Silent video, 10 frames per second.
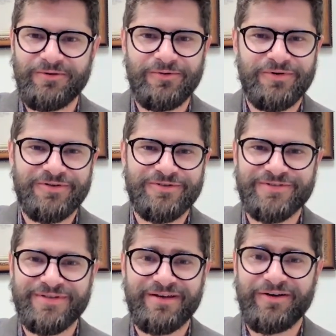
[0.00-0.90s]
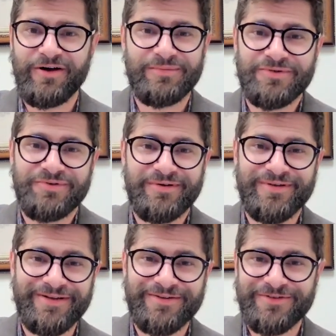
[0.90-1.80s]
Or you're just going to
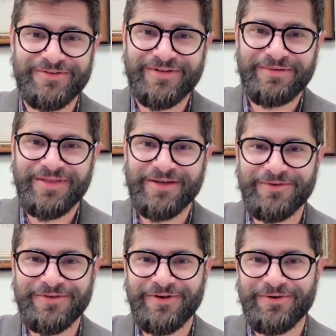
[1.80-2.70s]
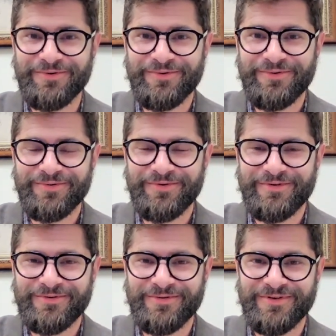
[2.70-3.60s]
arbitrarily assert something with no
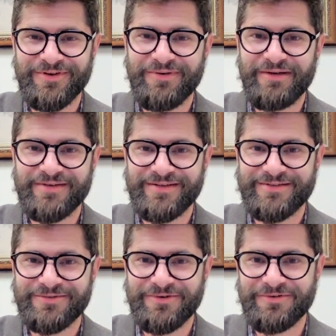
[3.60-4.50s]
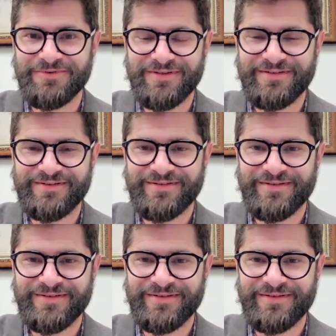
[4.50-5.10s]
evidence, with no reason.